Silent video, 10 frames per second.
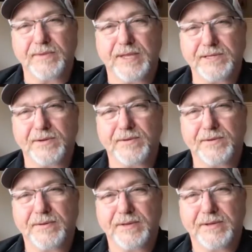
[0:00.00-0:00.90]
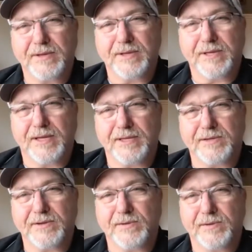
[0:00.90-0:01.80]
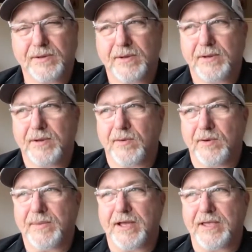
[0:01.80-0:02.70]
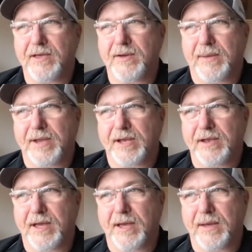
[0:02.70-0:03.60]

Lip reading: That's cool. That's cool. What about you? I mean,